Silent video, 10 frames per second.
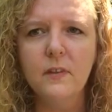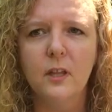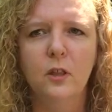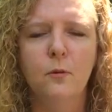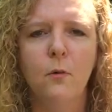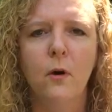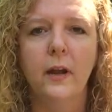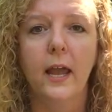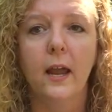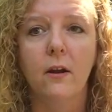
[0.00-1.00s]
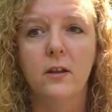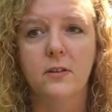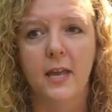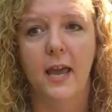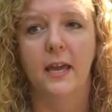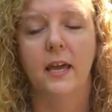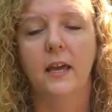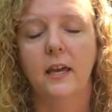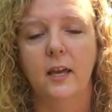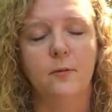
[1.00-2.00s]
The more care you take
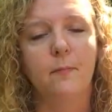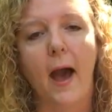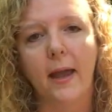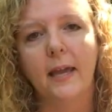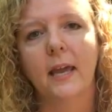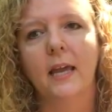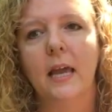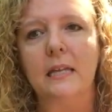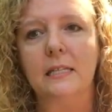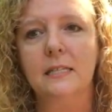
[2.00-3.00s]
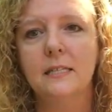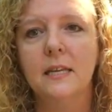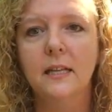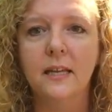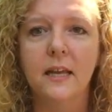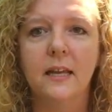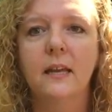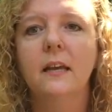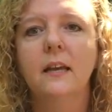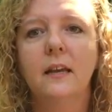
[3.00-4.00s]
in packing and sealing
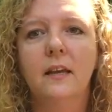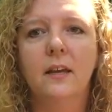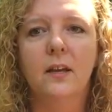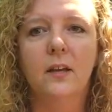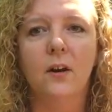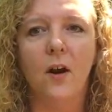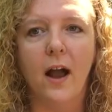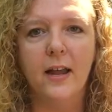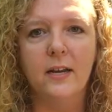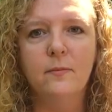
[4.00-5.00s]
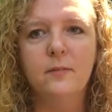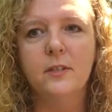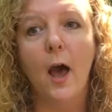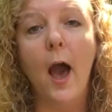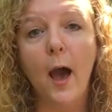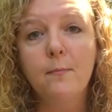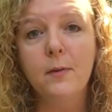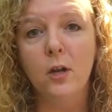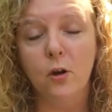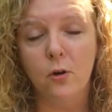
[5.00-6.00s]
your items, the
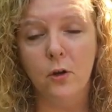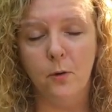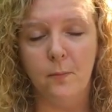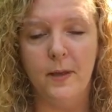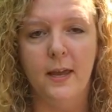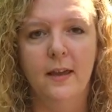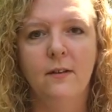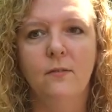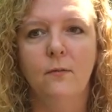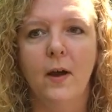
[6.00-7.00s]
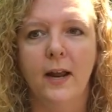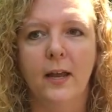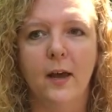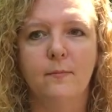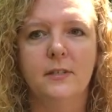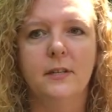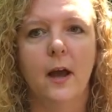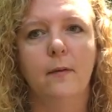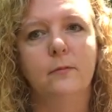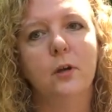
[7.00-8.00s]
happier you'll be when it comes
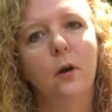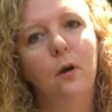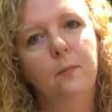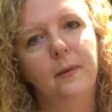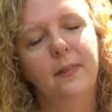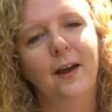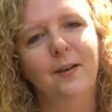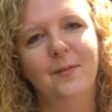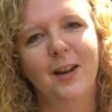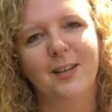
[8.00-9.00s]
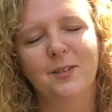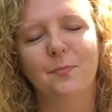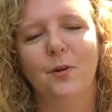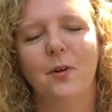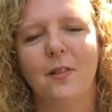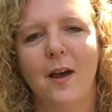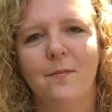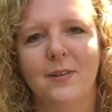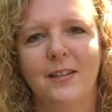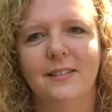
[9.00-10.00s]
time to open them and explore them
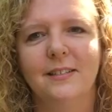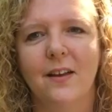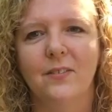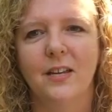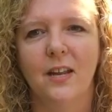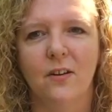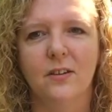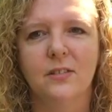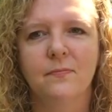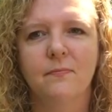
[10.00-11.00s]
in 7 years.